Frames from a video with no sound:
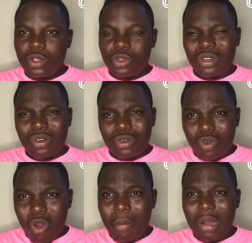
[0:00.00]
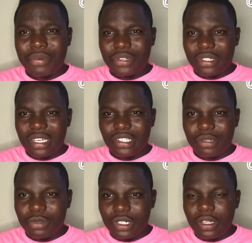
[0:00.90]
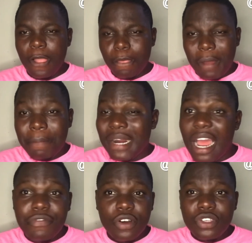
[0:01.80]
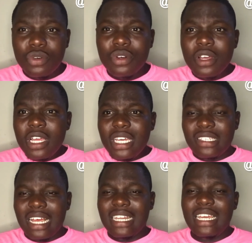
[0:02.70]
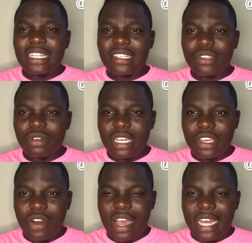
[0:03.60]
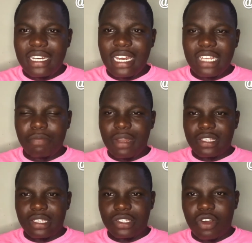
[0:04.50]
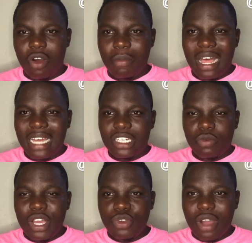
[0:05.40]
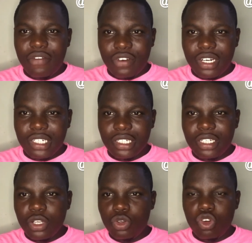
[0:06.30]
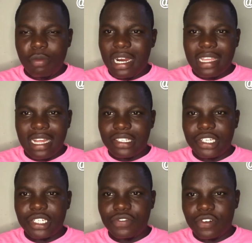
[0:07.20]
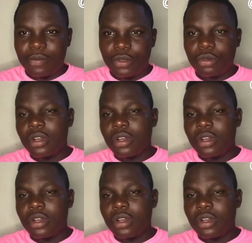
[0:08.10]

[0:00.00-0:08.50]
You are going to come back with your testimony. My prayer for you is that anything you lay your hand, let blessings come. And the one you have already, no man can take it from you.